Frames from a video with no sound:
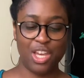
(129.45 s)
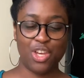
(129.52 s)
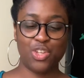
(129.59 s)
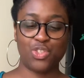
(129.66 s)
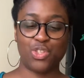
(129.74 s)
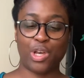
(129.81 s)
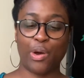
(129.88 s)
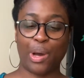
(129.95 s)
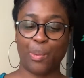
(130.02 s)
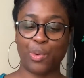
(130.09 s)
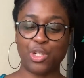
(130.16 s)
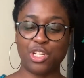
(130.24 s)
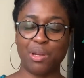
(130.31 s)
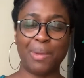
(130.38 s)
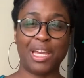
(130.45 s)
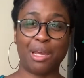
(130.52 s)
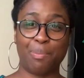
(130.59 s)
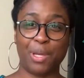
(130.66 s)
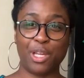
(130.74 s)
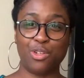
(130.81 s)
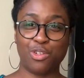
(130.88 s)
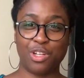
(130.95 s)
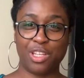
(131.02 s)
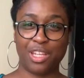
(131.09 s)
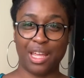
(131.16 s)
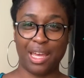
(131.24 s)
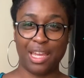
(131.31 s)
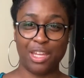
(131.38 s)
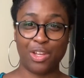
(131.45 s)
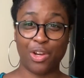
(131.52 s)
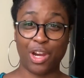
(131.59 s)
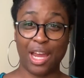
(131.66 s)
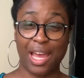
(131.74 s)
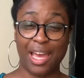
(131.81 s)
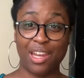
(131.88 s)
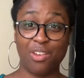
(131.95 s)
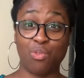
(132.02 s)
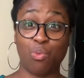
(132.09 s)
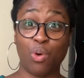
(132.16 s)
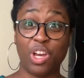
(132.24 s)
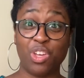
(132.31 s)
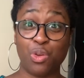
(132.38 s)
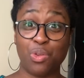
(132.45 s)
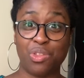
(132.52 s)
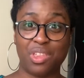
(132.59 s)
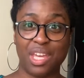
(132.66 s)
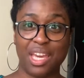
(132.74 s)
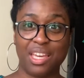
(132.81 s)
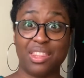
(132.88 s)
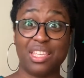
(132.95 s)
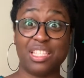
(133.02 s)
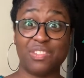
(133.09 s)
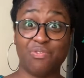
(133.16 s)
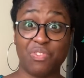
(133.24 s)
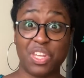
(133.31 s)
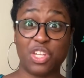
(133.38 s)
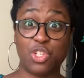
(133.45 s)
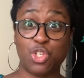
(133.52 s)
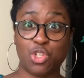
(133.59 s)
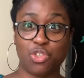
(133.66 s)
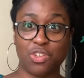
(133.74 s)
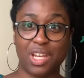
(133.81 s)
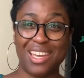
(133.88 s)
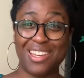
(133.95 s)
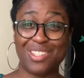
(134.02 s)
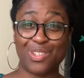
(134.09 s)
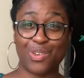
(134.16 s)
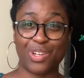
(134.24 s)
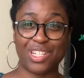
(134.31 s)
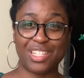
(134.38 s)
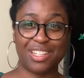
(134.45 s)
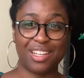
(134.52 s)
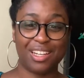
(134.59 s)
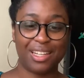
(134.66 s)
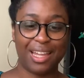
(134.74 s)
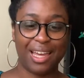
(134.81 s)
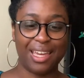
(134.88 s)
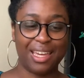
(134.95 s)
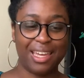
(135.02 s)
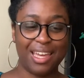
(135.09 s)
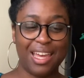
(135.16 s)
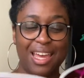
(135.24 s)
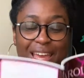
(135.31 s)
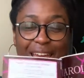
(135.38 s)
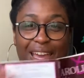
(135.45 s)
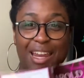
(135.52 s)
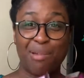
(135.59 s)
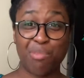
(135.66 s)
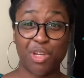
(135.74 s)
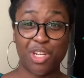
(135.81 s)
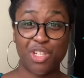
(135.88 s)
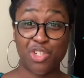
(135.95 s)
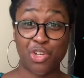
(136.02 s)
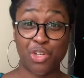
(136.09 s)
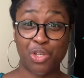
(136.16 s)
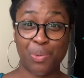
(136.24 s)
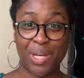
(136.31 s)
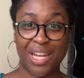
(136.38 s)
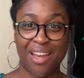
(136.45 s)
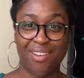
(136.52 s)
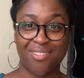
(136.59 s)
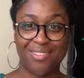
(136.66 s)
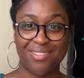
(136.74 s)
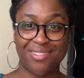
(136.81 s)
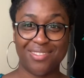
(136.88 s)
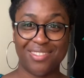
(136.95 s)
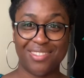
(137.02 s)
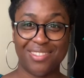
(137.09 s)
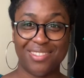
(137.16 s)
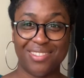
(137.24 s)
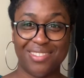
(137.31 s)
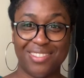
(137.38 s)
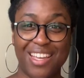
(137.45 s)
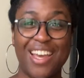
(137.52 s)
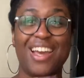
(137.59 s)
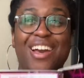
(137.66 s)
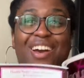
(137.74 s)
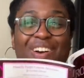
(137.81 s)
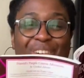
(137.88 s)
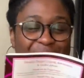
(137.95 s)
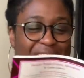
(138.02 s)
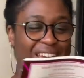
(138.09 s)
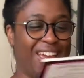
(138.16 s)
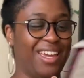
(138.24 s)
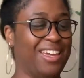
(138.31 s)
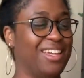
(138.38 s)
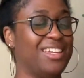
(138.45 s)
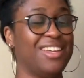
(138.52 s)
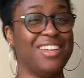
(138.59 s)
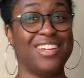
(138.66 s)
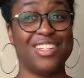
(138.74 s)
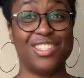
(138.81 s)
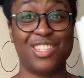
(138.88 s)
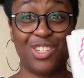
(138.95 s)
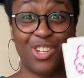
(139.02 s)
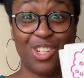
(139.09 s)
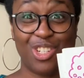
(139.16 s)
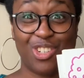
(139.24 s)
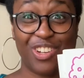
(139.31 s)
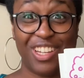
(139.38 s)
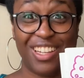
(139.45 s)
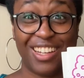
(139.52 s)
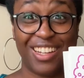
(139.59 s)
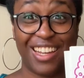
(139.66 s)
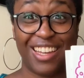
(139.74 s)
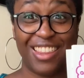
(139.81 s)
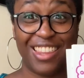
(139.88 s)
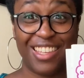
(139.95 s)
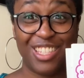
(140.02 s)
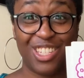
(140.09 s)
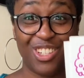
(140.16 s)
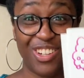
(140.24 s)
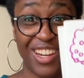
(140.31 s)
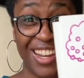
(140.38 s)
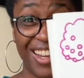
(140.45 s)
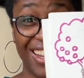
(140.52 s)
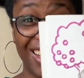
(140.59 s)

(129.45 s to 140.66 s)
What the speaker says: So I want you to make a picture in your head of what you think this finished tree is going to look like. And I'm going to show you it now. Okay. Did your tree look like this tree?